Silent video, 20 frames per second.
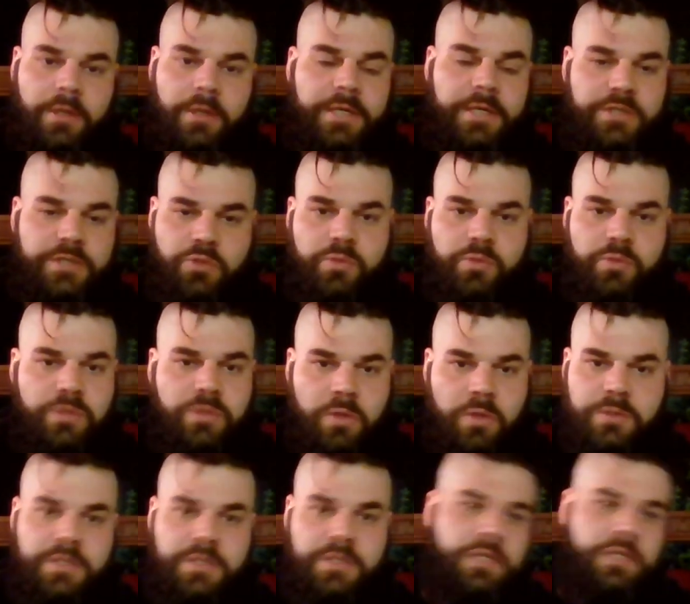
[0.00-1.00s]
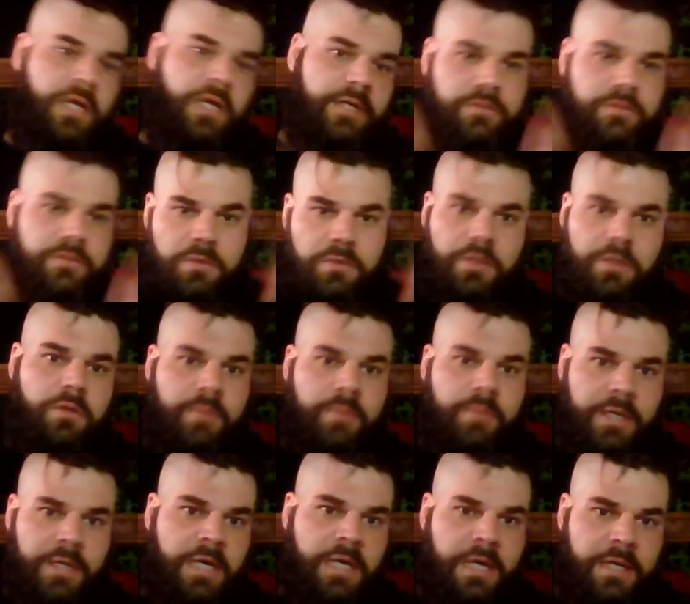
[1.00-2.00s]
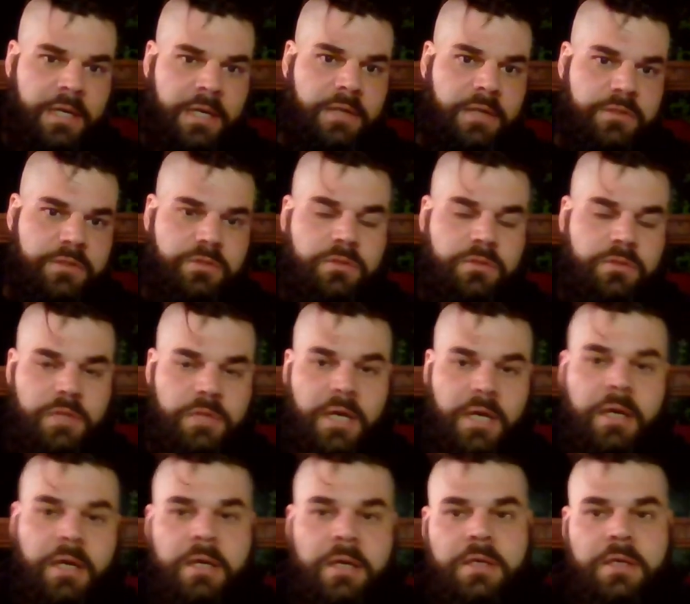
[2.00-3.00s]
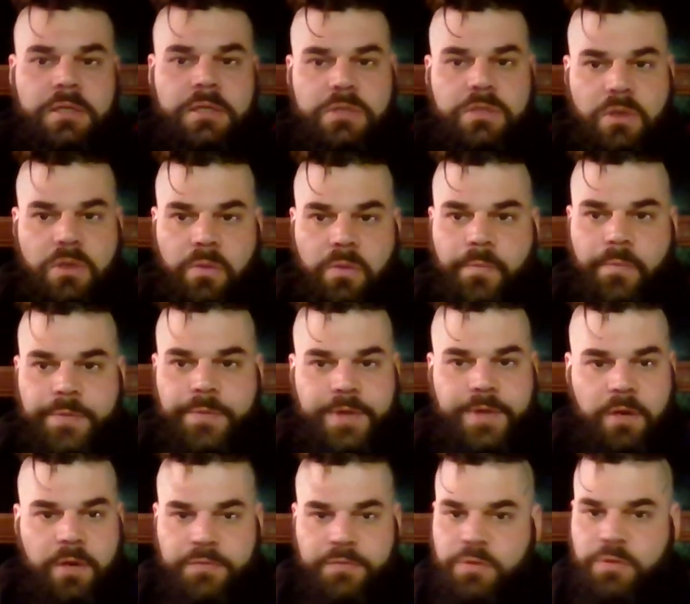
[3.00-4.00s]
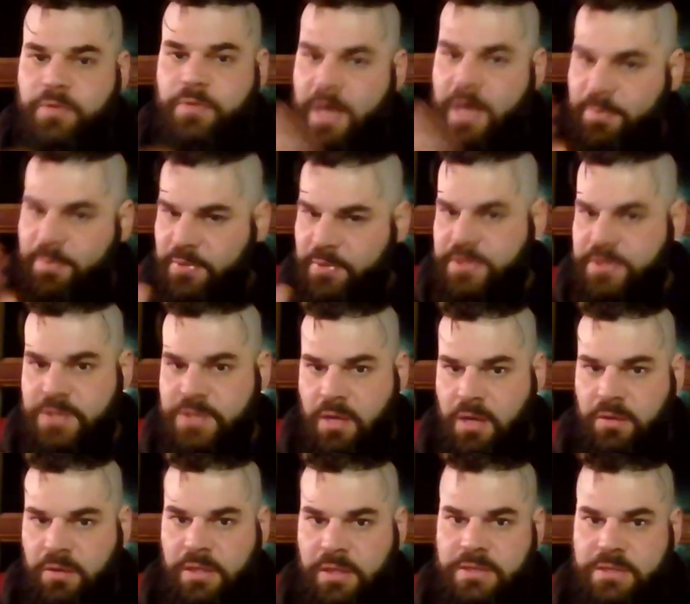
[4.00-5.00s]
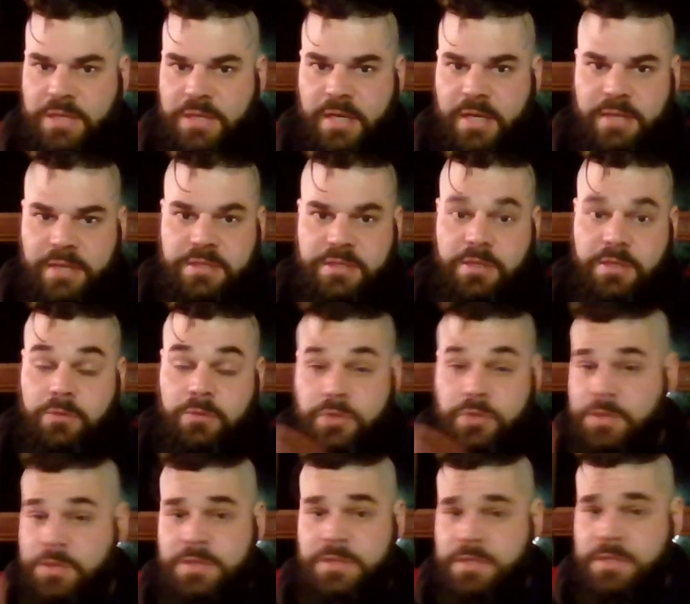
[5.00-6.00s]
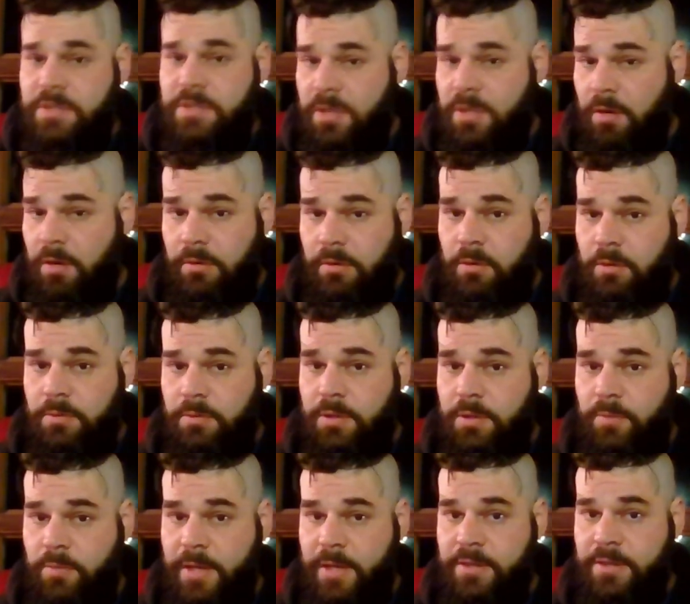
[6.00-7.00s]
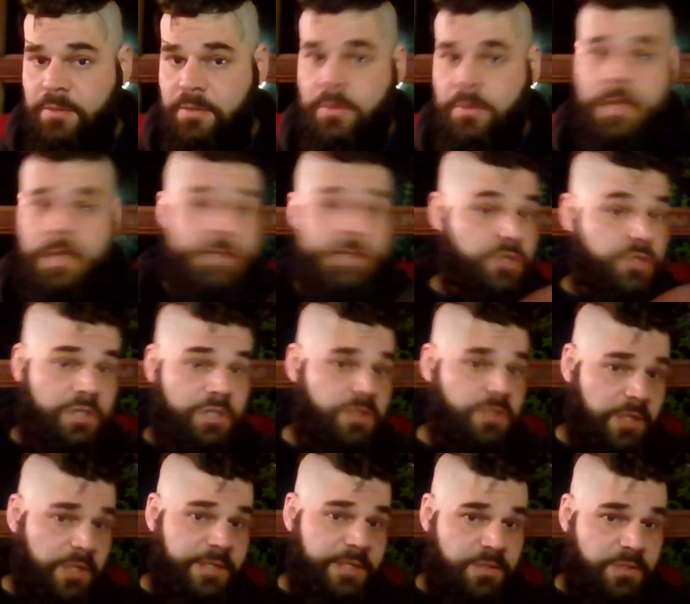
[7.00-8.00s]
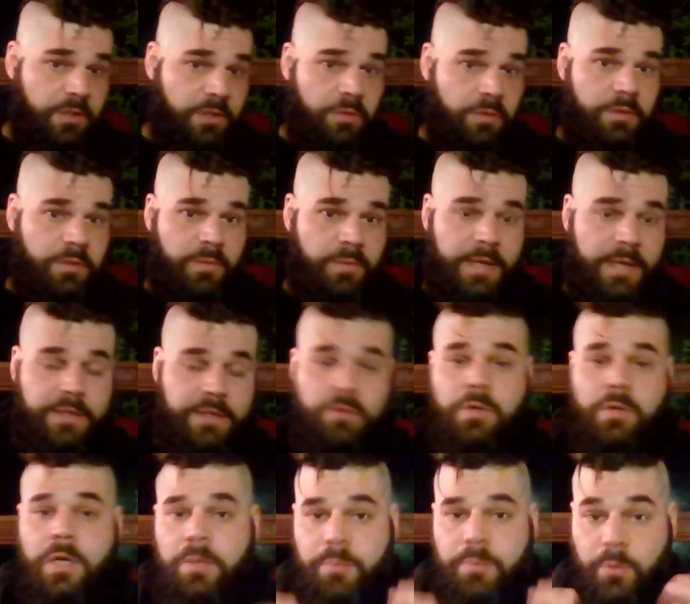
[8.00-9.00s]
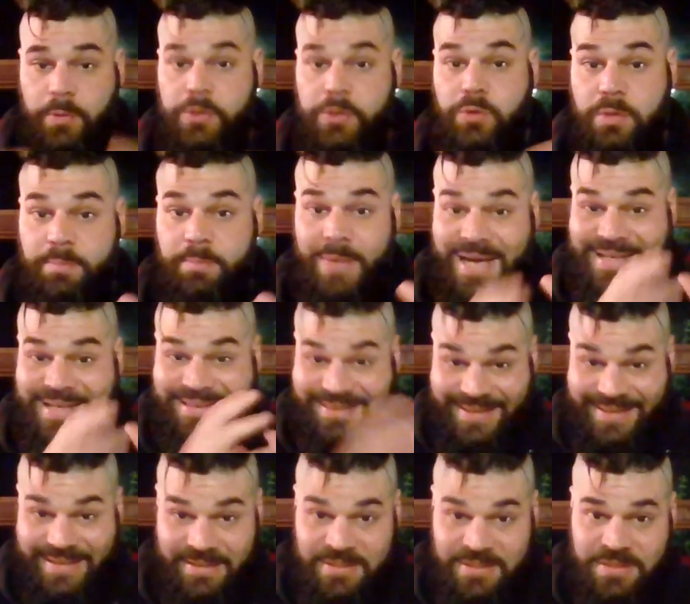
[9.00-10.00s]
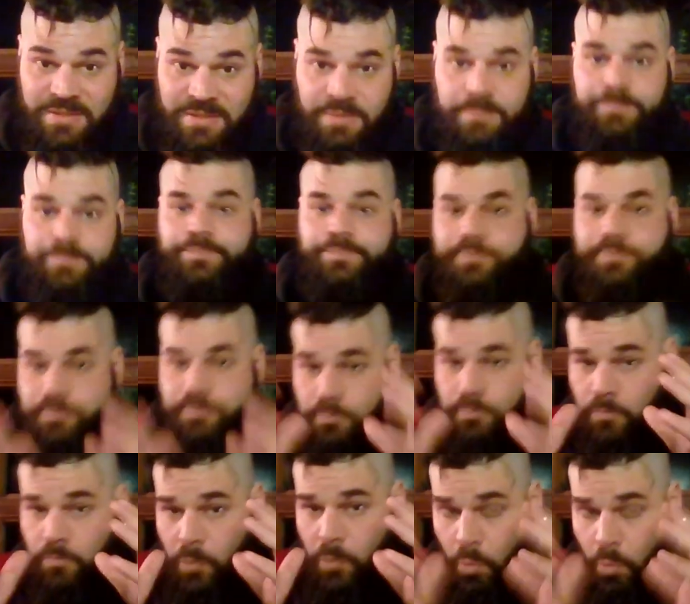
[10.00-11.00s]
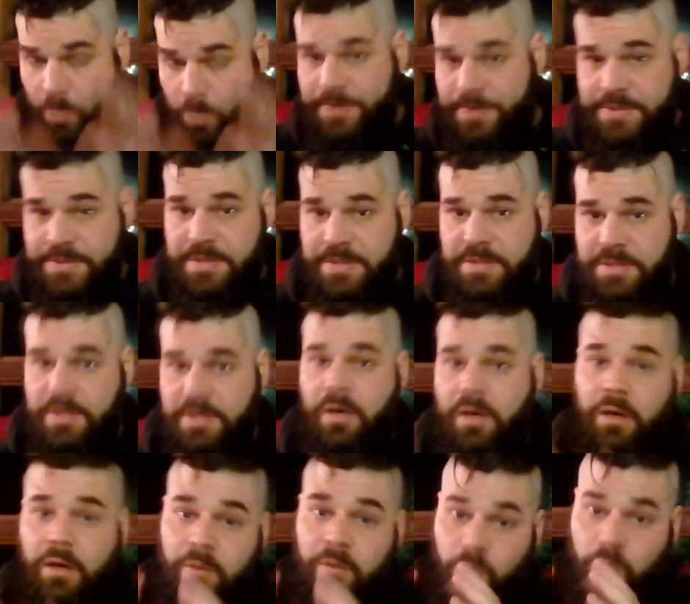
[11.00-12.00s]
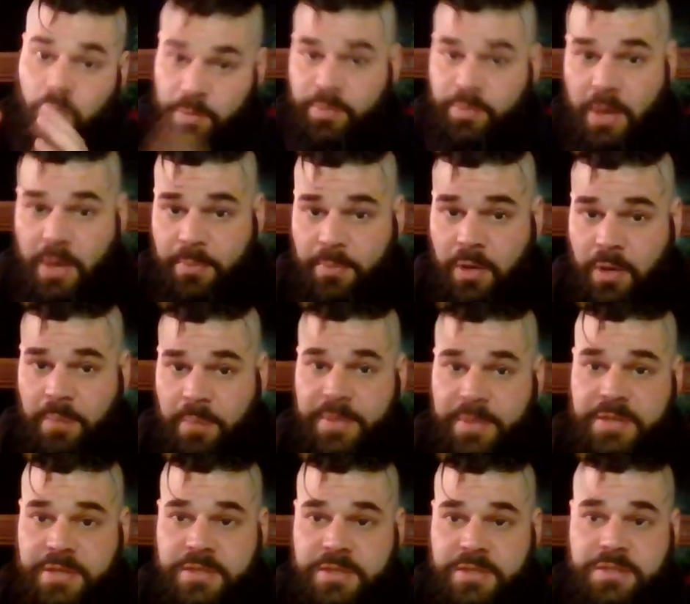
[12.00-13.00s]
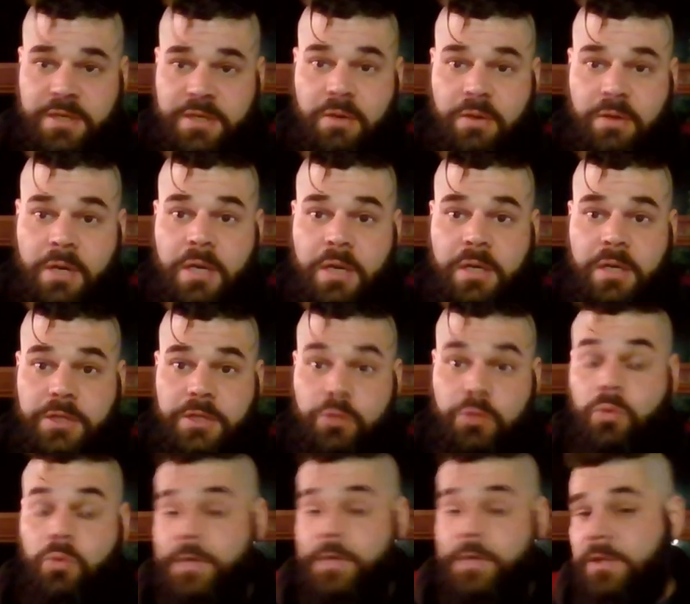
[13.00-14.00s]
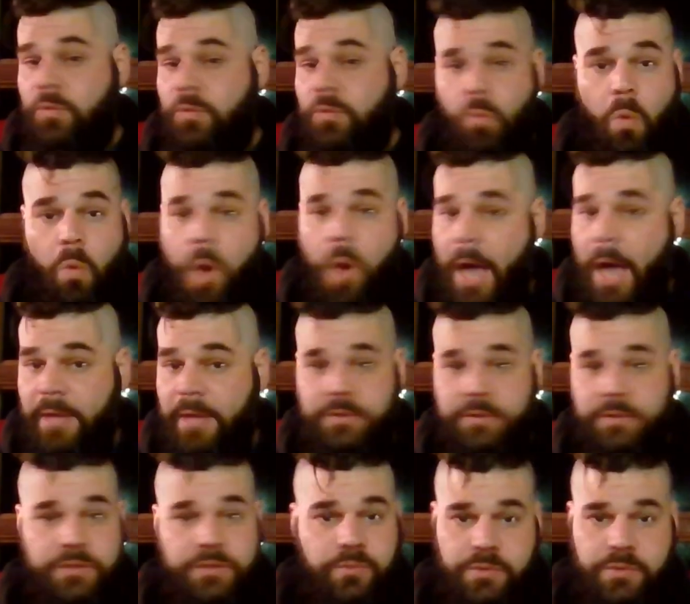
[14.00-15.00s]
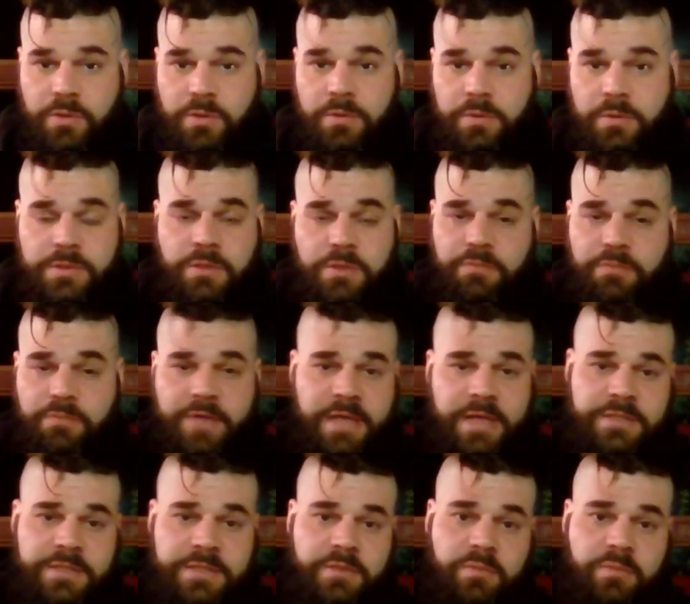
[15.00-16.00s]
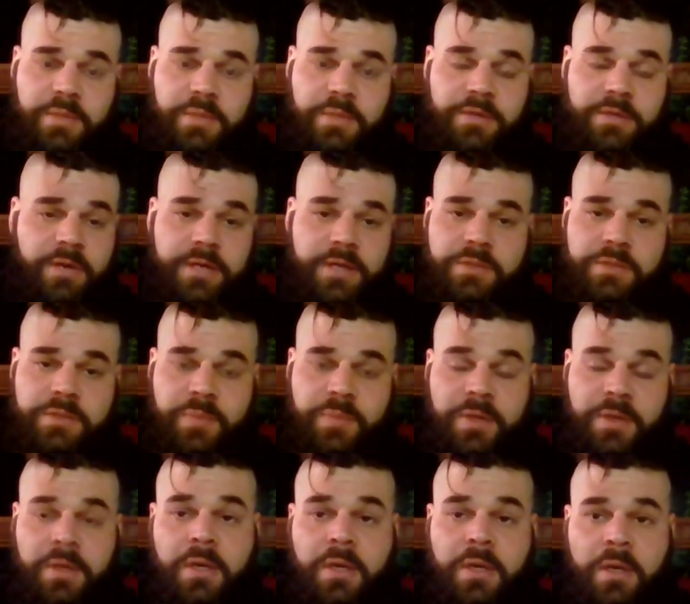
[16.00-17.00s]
It gets you results that clients are like, oh my God, how did you do that? So, if you've got pretty solid on-site SEO, just CTR alone can rank you. Just links alone can rank you. But when you combine links with CTR, with proper on-page SEO, you will get the wildest results so fast it'll make your head spin.